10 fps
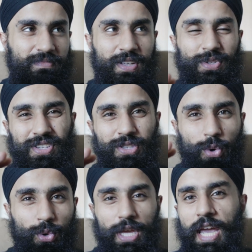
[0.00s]
it was just
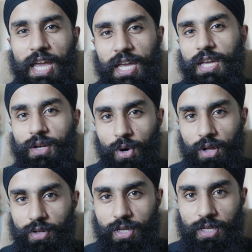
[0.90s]
okay
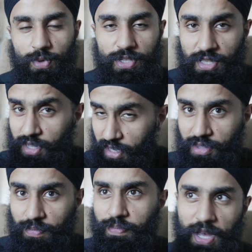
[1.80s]
quality. It wasn't like
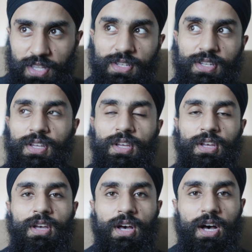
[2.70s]
the best
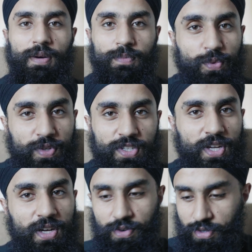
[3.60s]
movie
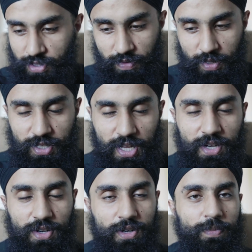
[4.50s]
standard or cinema
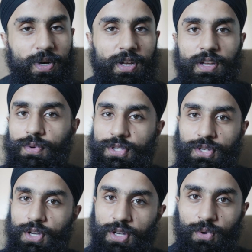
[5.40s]
standard, but it was
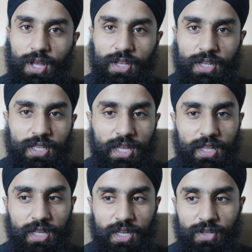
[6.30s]
good quality
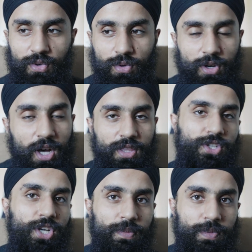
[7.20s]
that got the
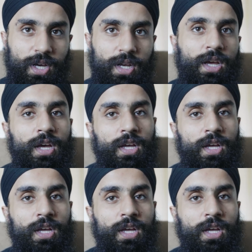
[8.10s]
job done.